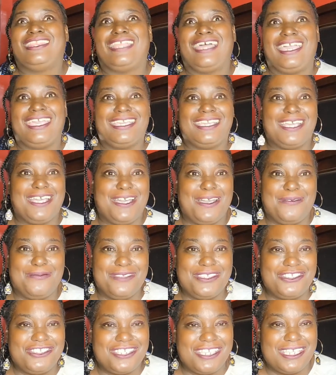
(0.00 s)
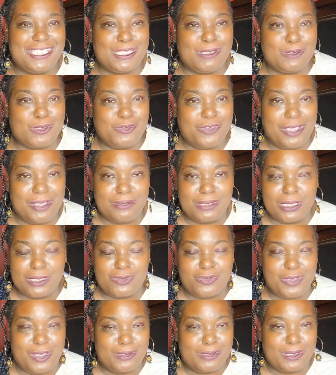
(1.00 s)
Like, comment, share, subscribe,
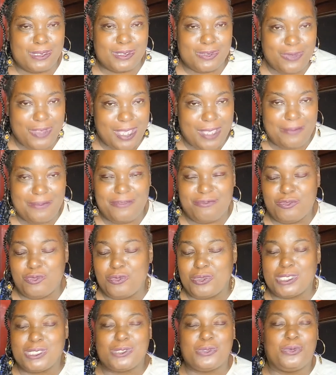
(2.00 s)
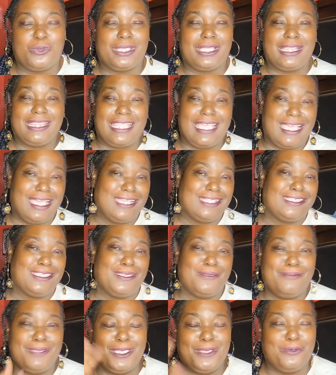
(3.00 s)
subscribe, subscribe if you are so
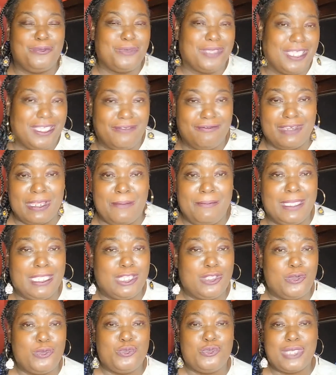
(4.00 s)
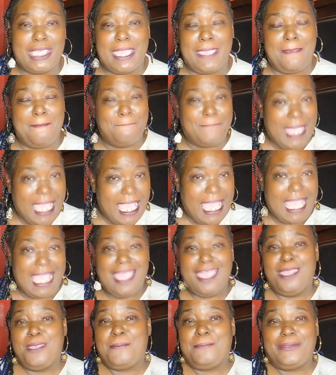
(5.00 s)
inclined. Give me a wave. Let me know you came
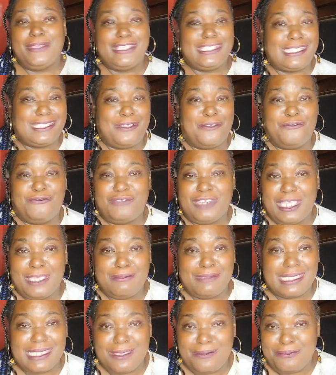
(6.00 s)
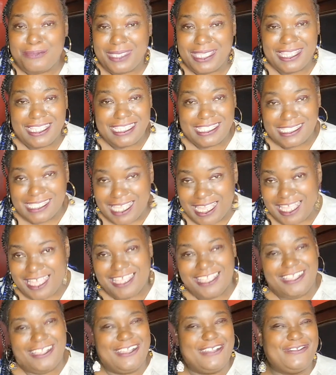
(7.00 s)
by. Put some flames up in the
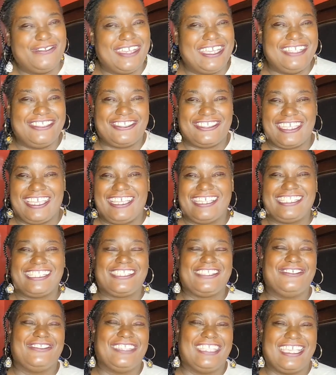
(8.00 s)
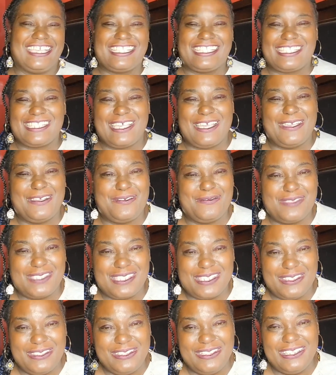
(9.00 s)
sky. All right, y'all. Till next time.
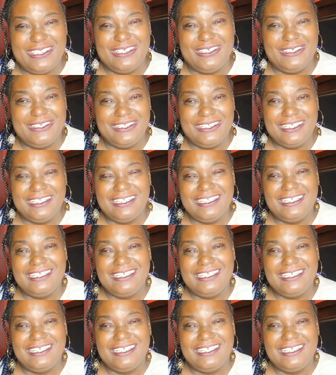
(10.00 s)
Toodaloo.